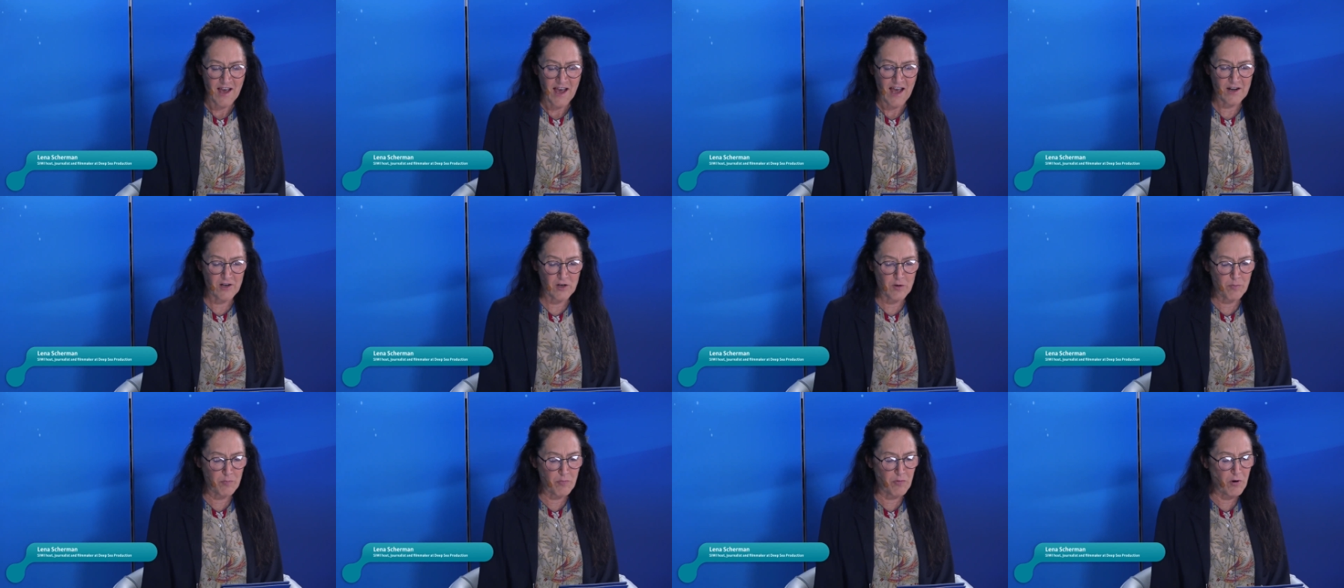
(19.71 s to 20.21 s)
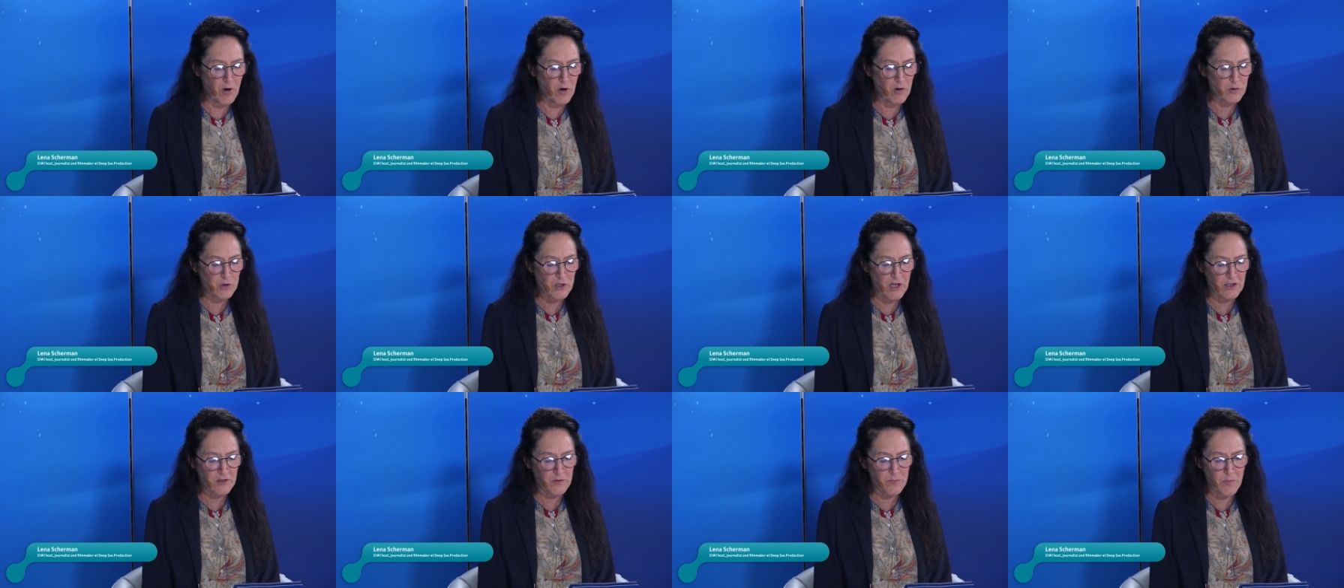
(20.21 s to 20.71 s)
and a
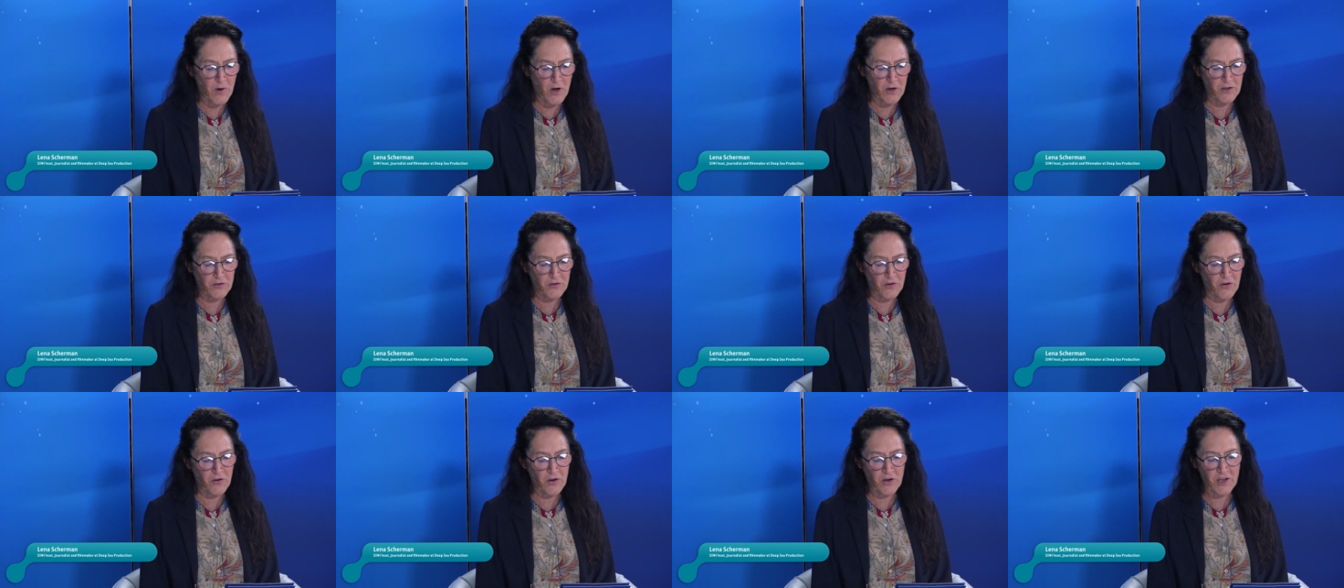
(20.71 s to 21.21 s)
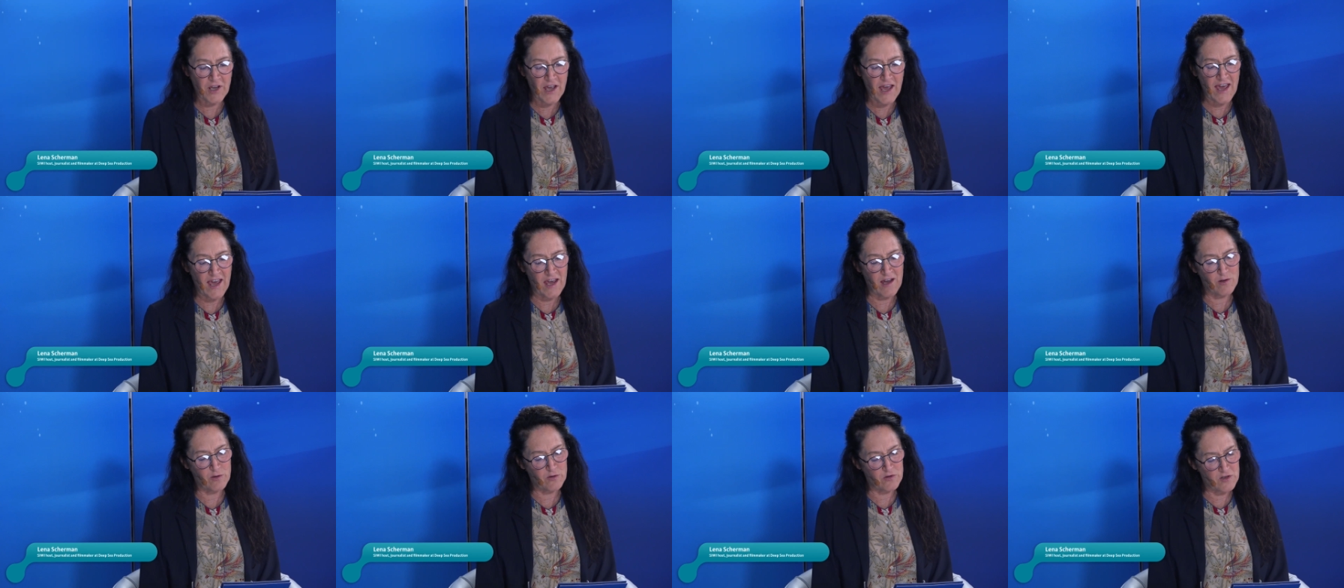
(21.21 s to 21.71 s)
project monitoring
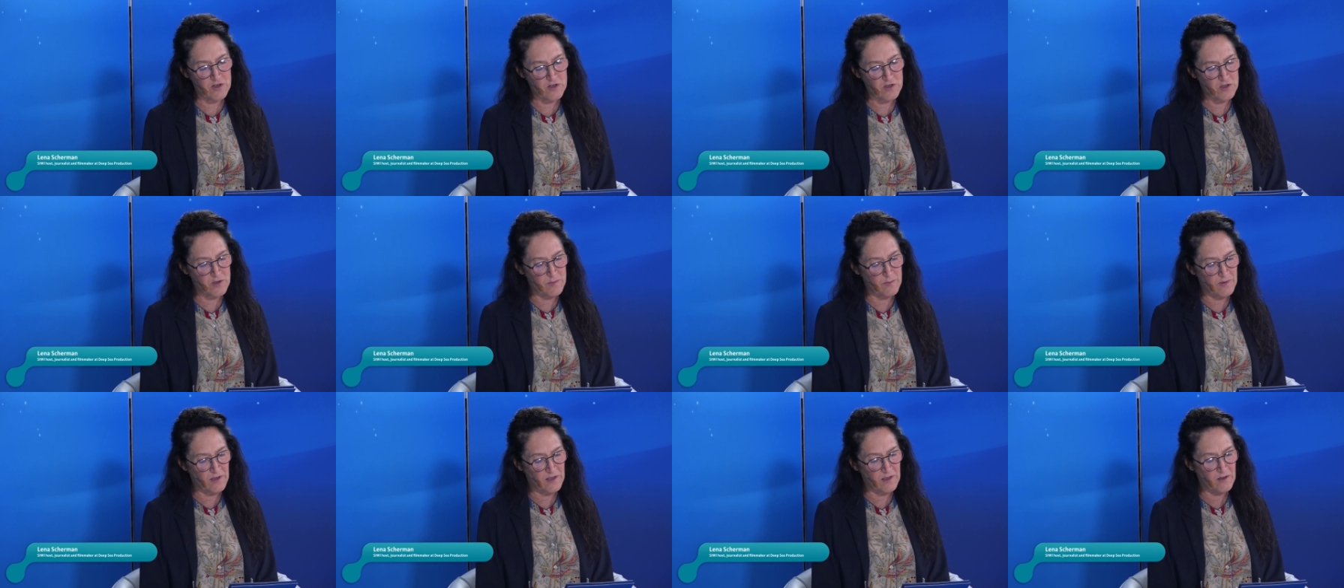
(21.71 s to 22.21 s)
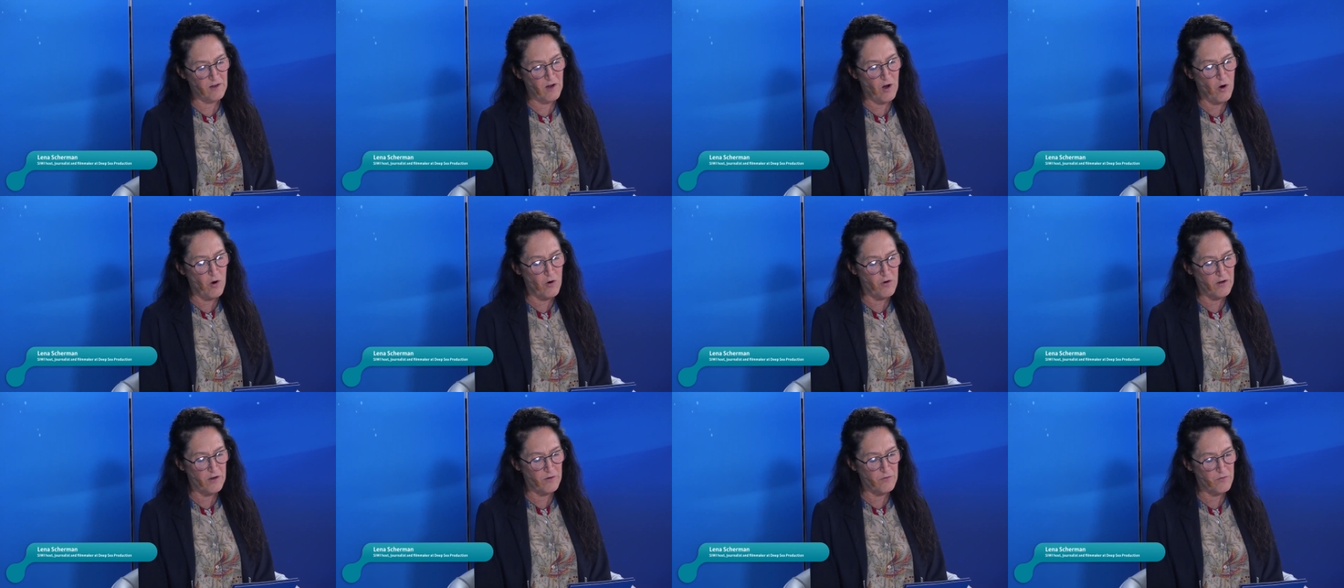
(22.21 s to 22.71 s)
ecosystem in
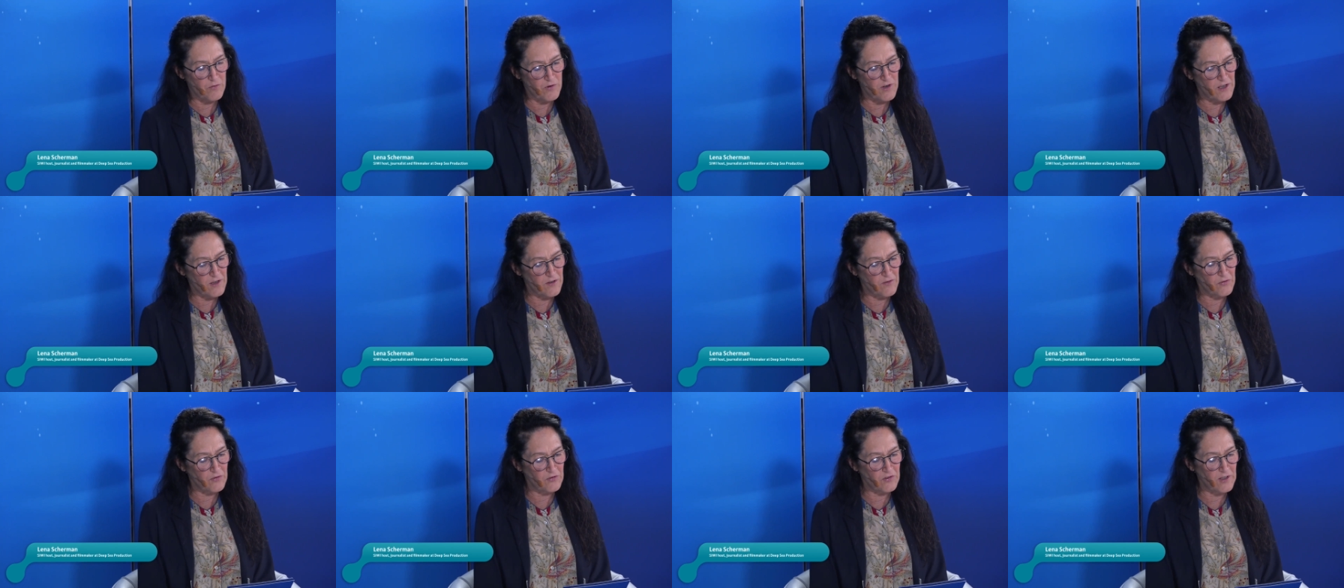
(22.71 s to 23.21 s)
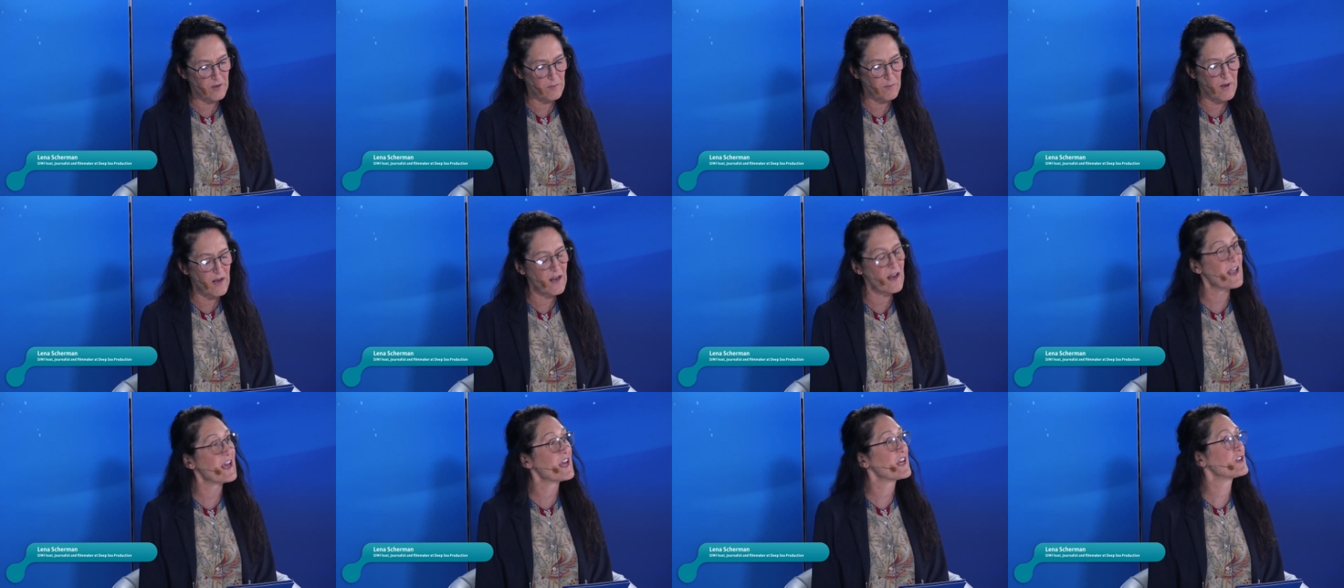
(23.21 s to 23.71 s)
coral reefs in
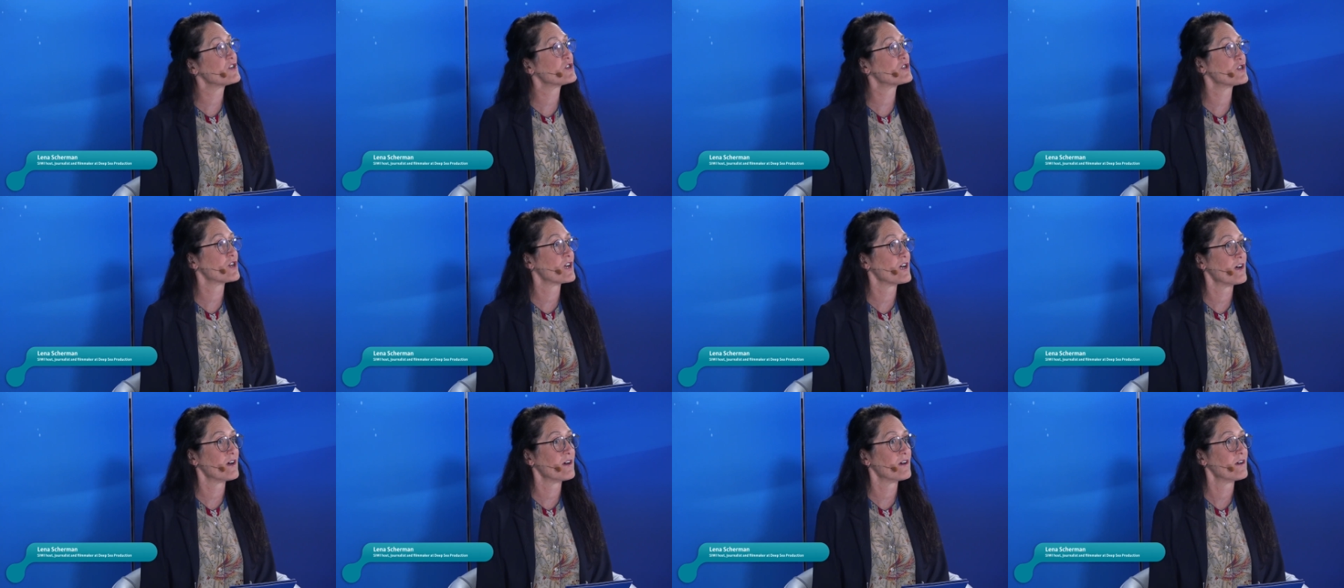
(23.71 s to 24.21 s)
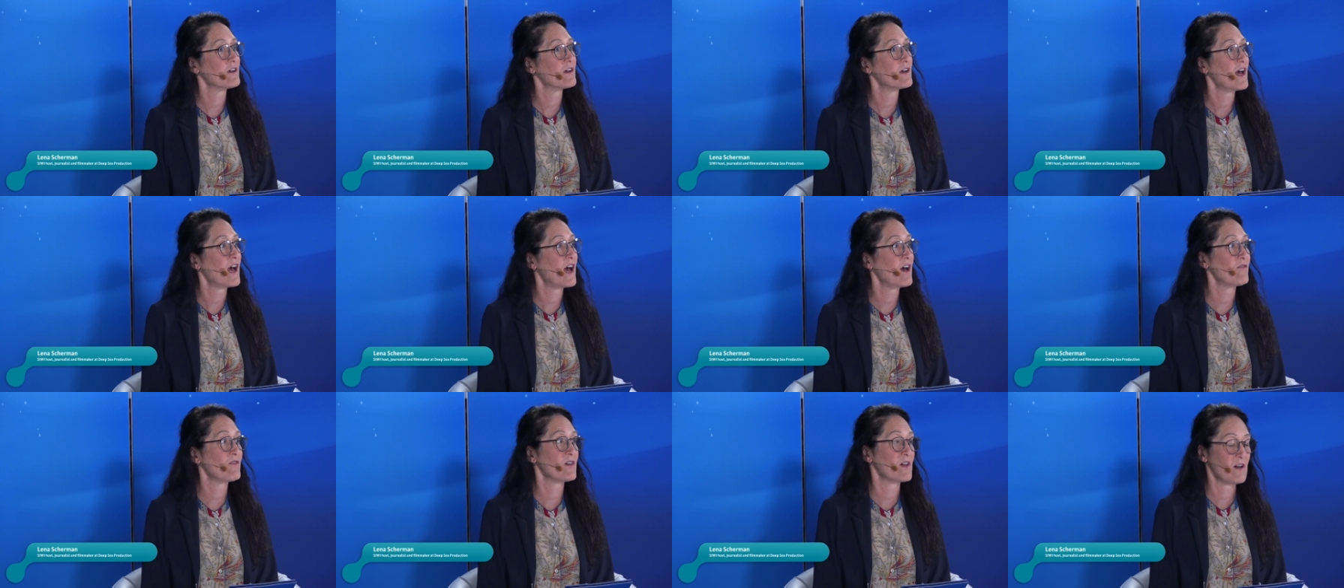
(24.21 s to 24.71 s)
Malaysia
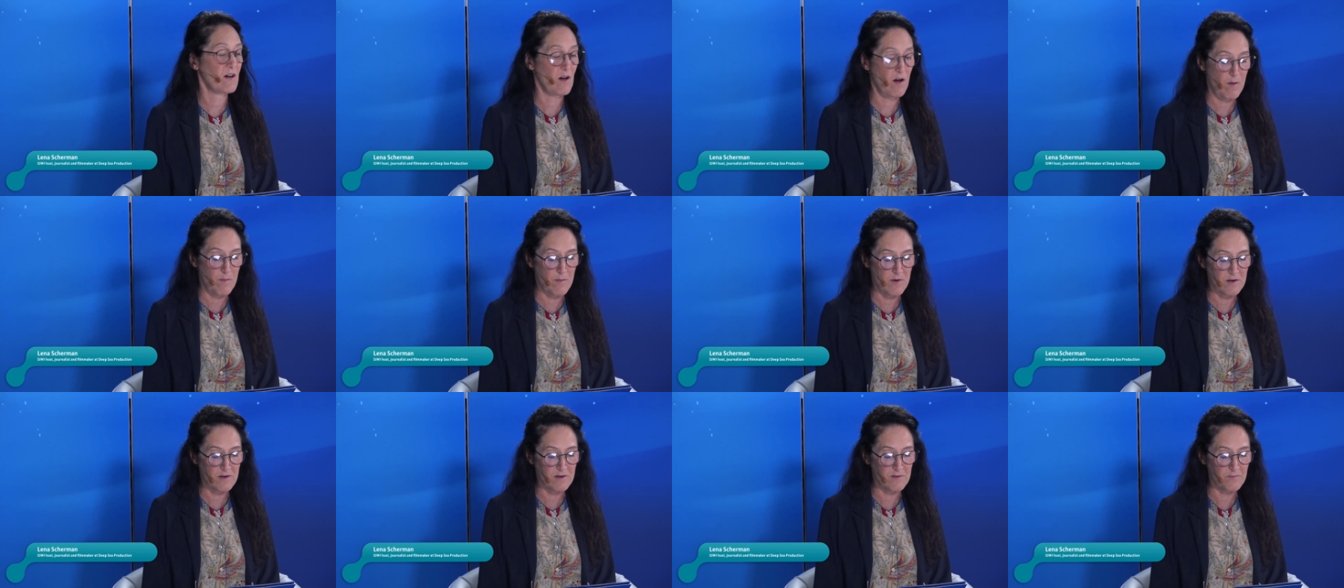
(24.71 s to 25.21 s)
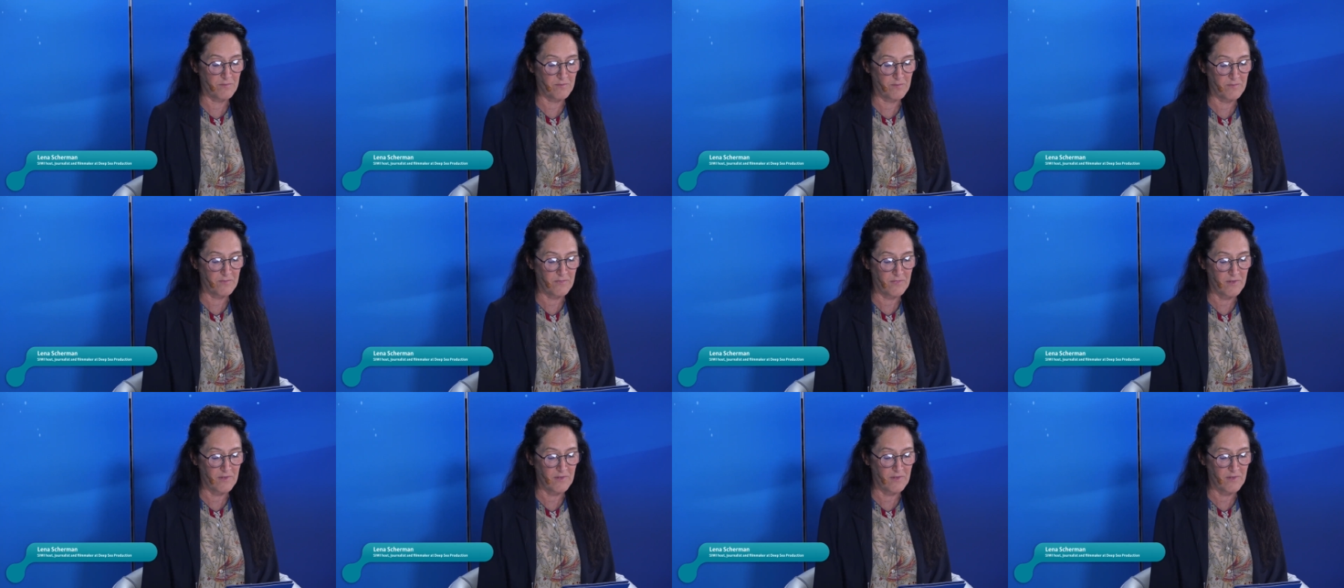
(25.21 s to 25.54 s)
have in common.